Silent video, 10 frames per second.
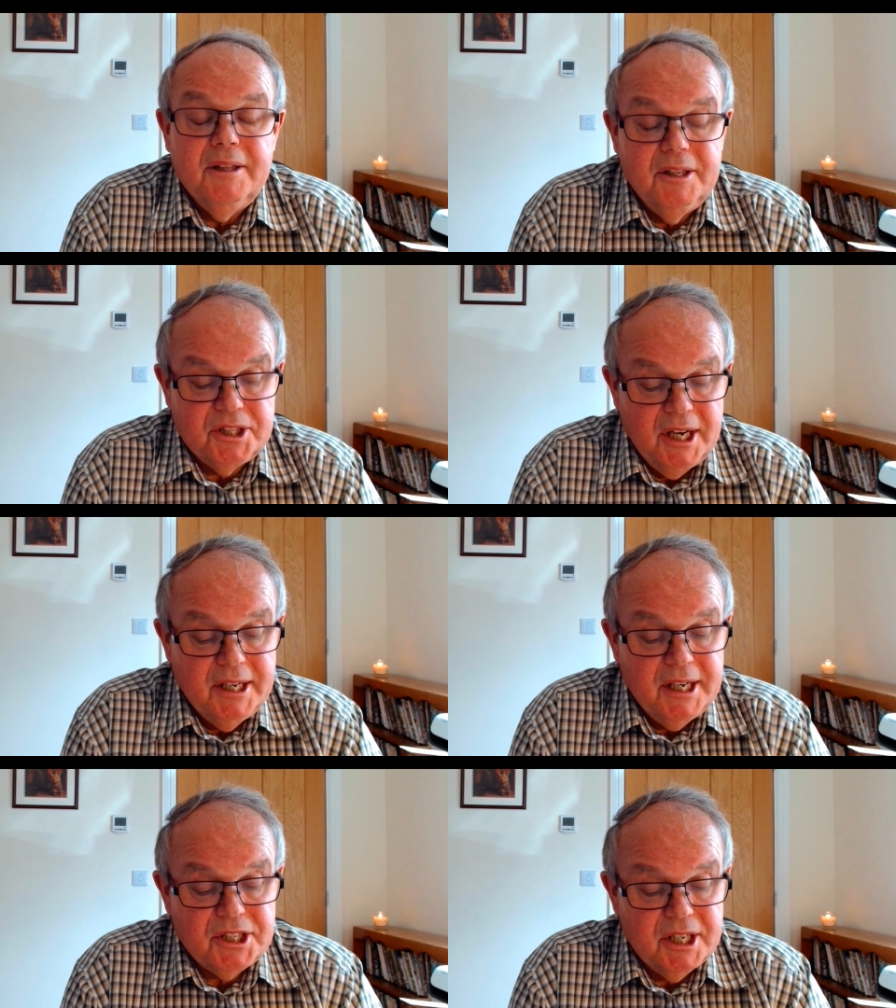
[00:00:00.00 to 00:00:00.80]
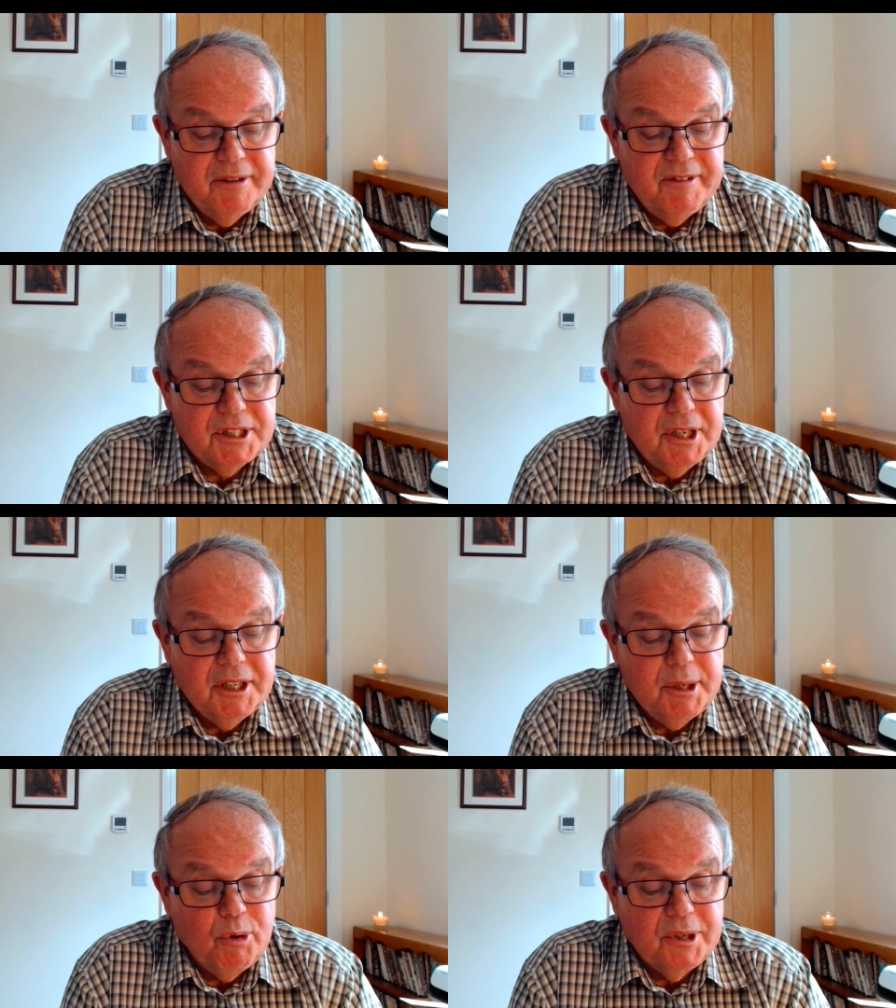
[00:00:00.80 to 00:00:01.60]
the Sunday service,
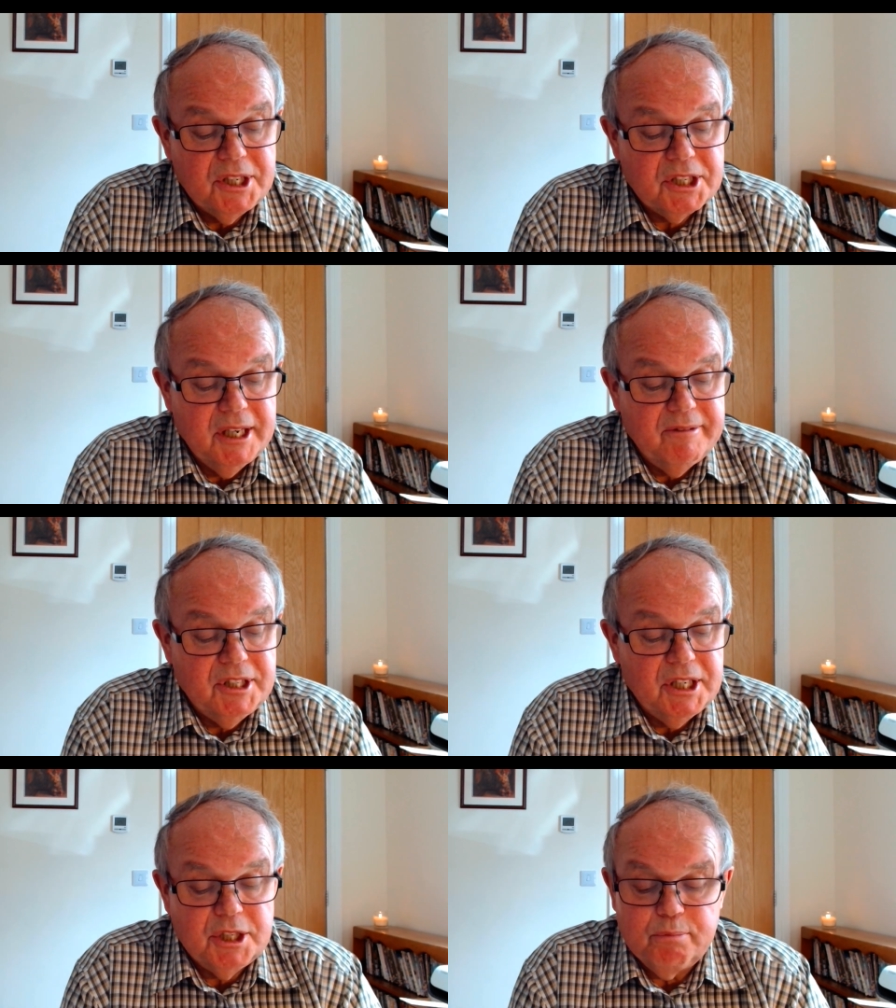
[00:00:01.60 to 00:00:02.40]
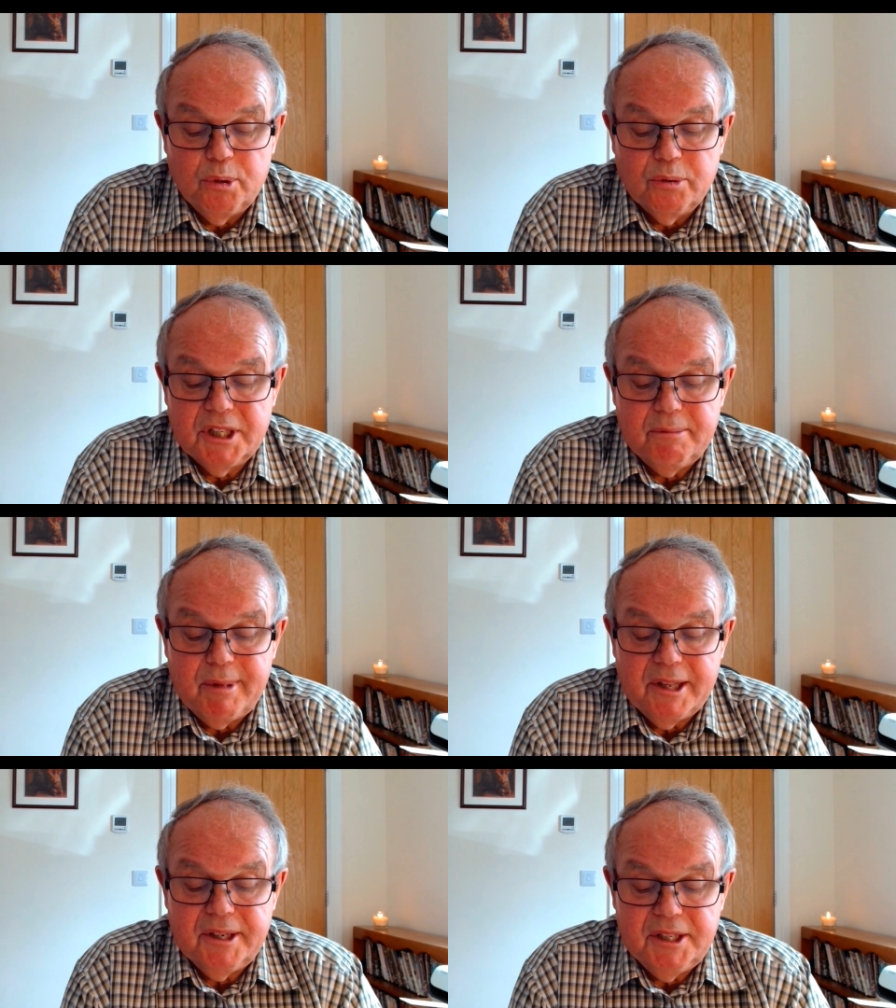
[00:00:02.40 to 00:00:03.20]
Sunday morning services at Balderton
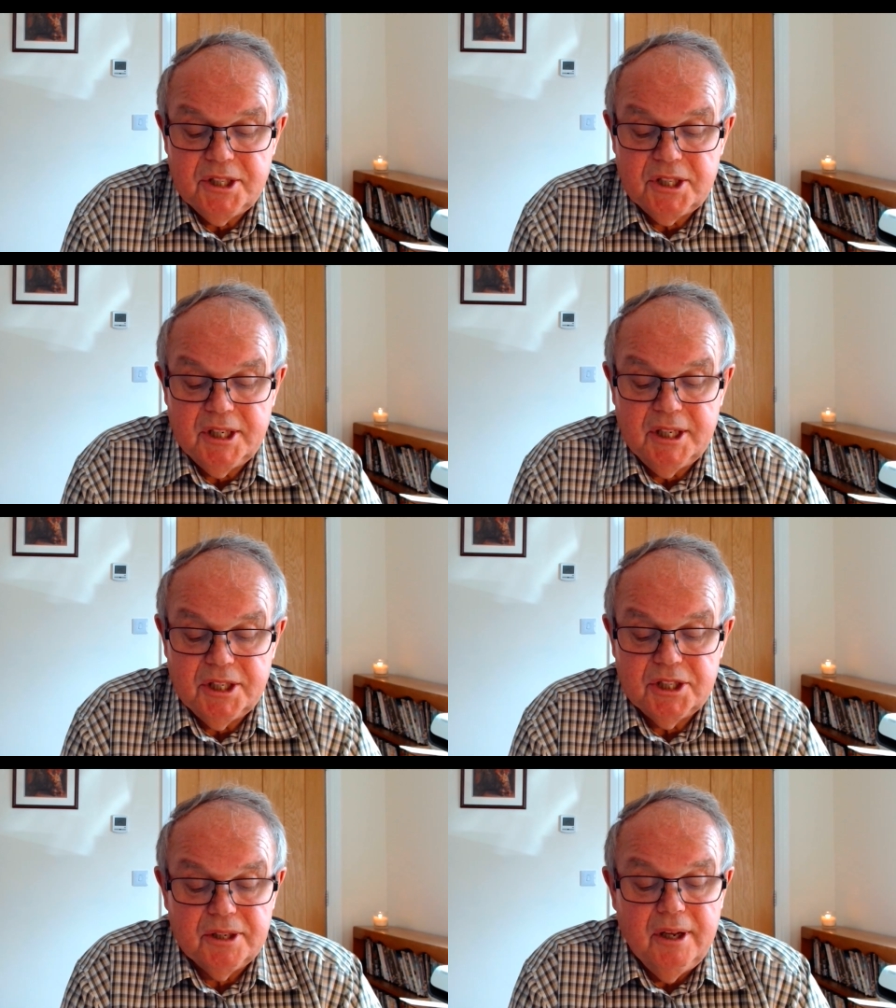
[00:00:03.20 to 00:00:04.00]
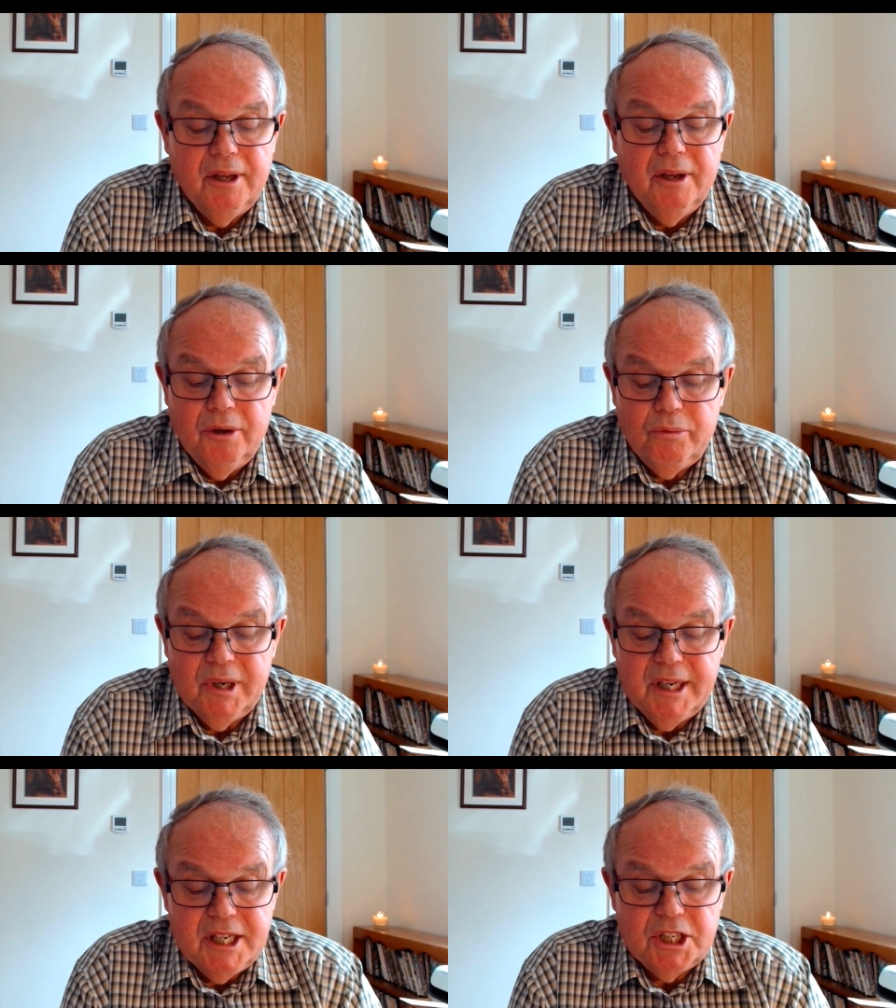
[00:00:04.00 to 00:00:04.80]
Methodist Church
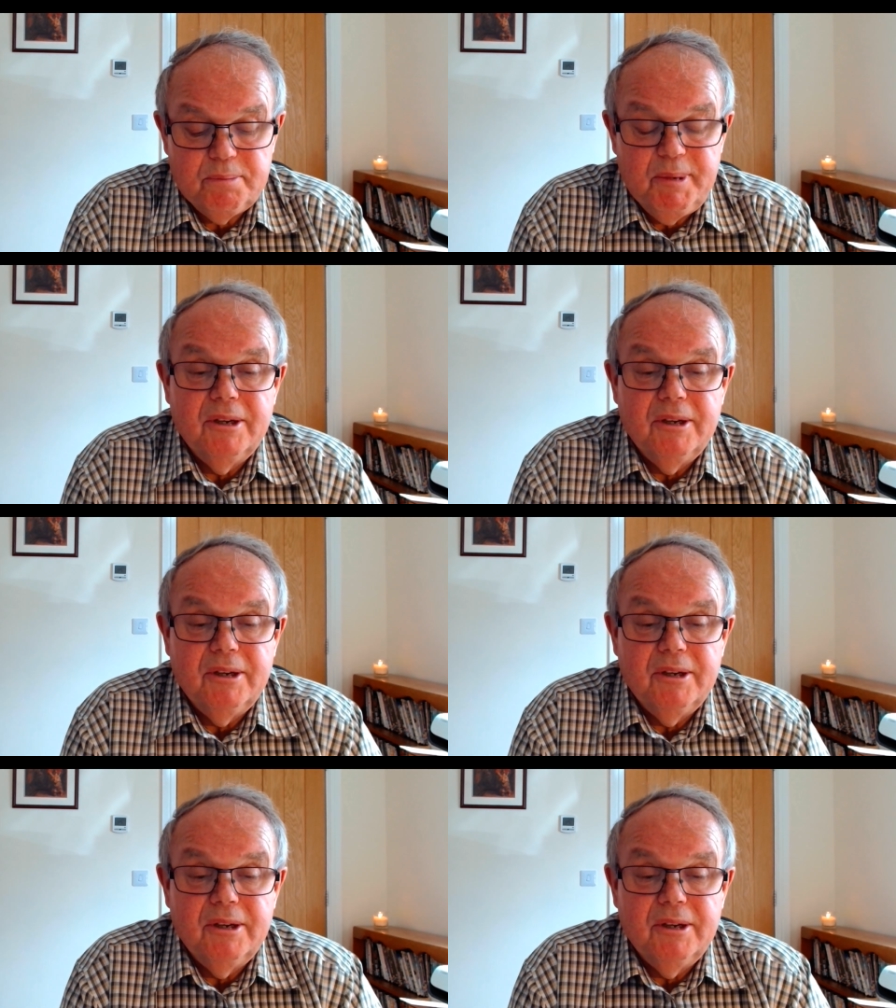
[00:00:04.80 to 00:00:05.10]
will each be